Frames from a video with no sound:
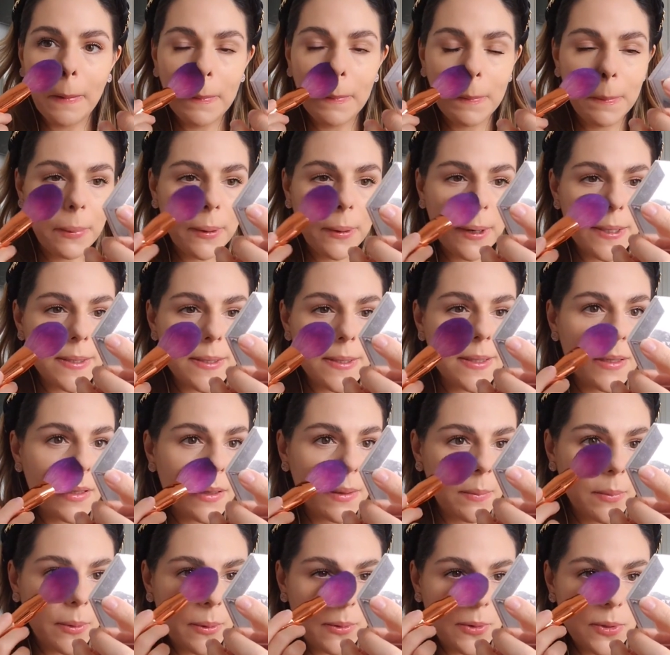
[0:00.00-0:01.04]

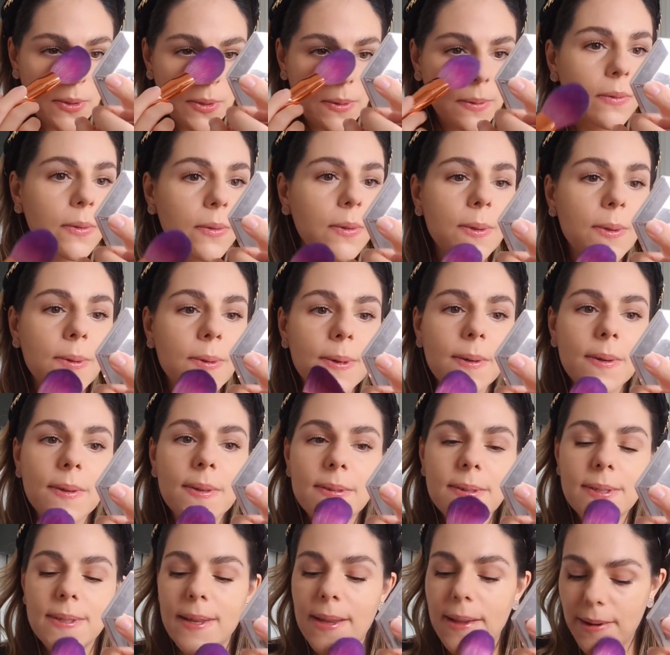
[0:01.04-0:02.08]
pressing motion to
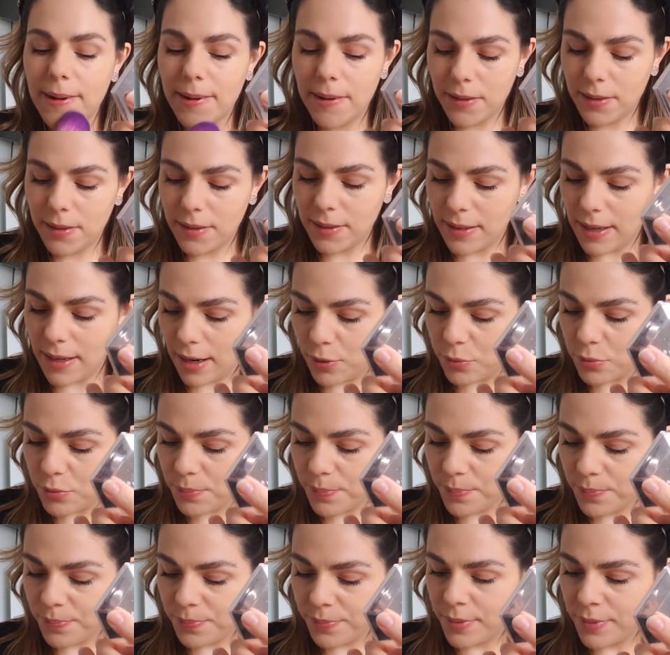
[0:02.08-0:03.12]
set it down.
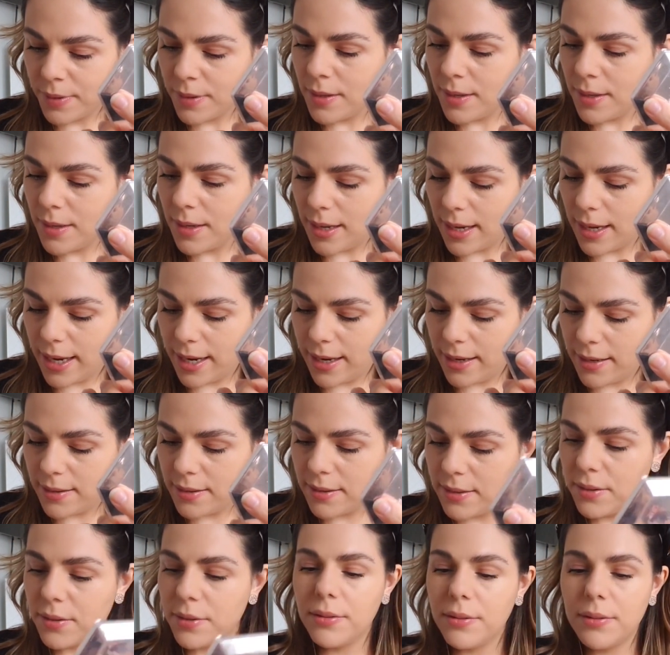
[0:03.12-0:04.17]
And
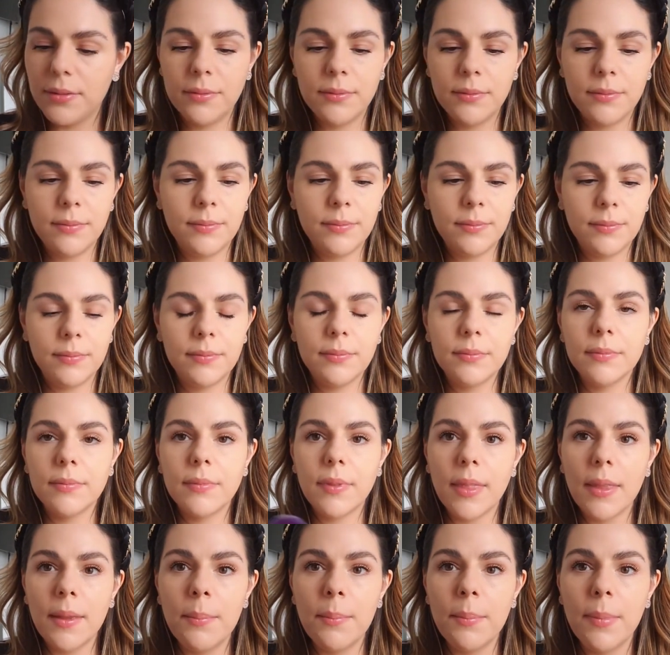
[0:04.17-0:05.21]

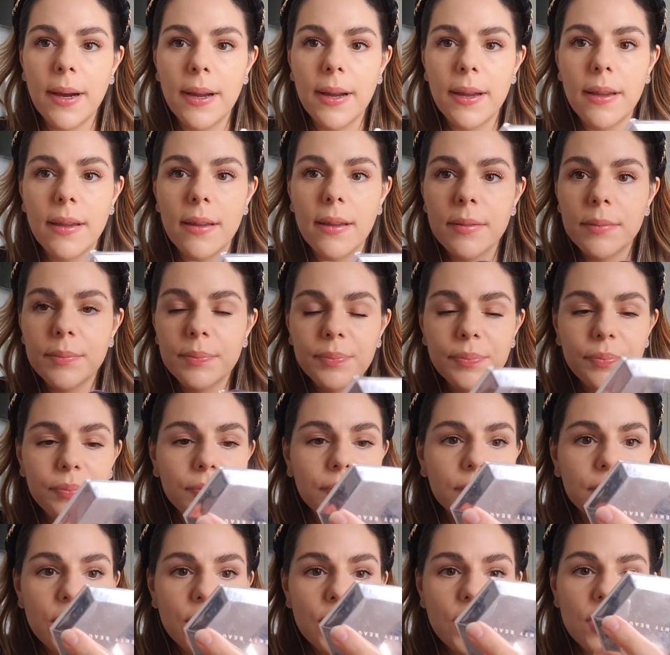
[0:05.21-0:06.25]
my
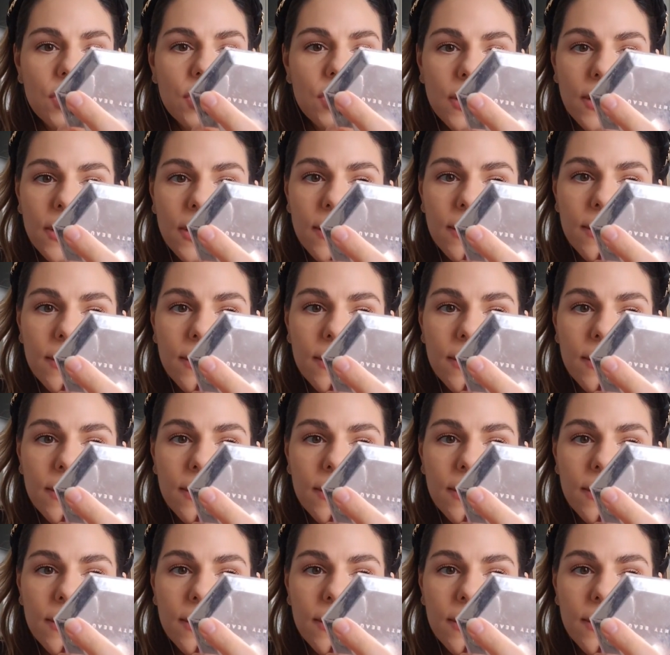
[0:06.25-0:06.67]
chin.